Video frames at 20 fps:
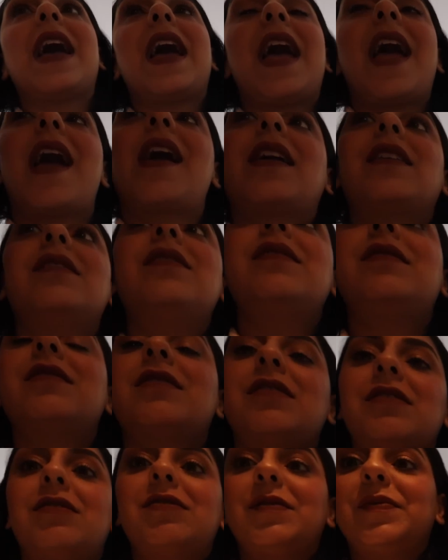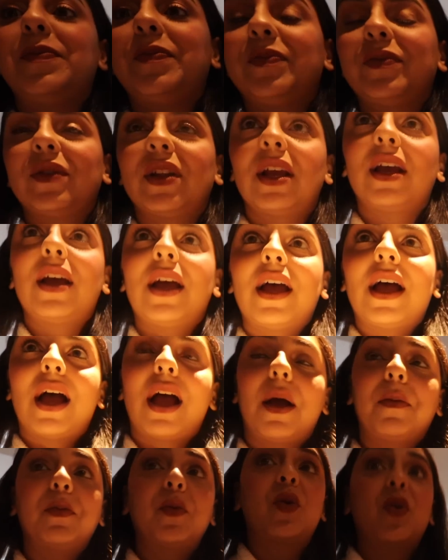And. Uh,
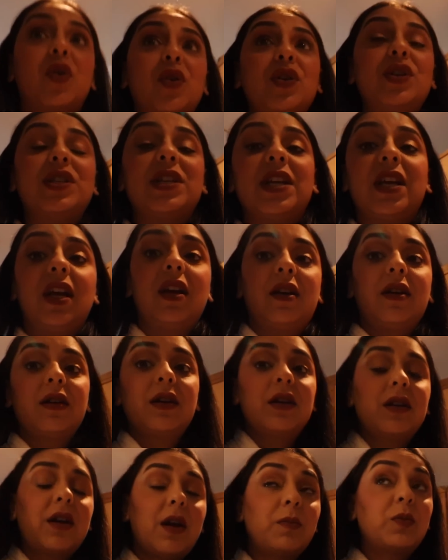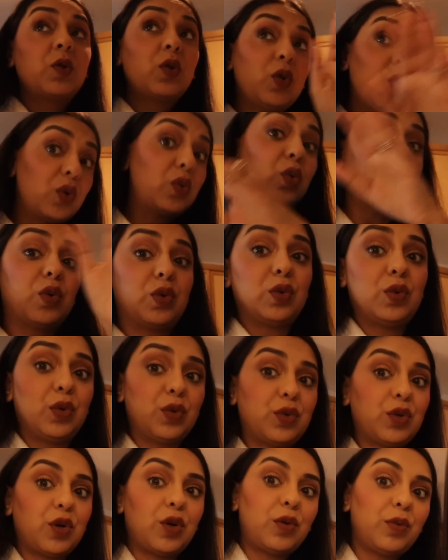I'm gonna take, I'm gonna go to
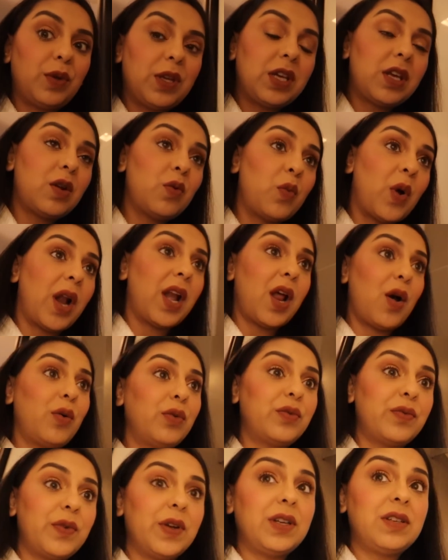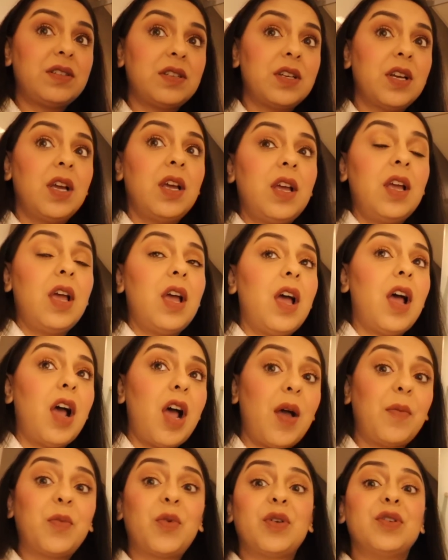Couture Week in one outfit.
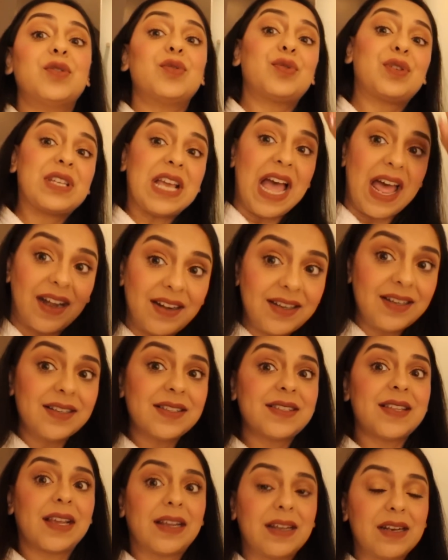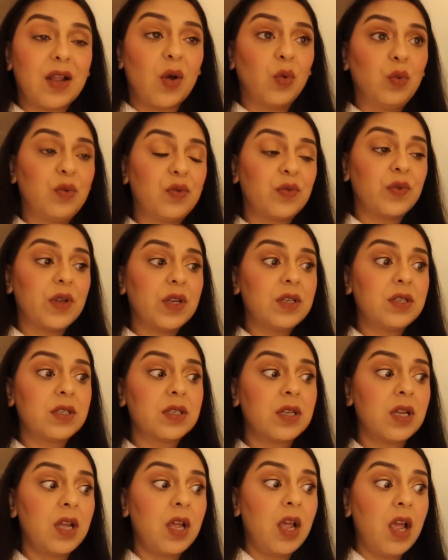I'm going to carry a second
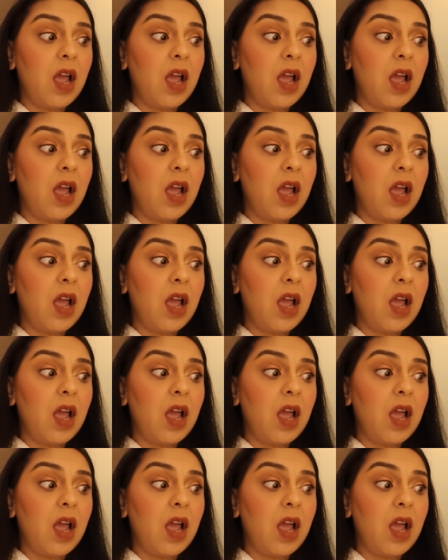outfit.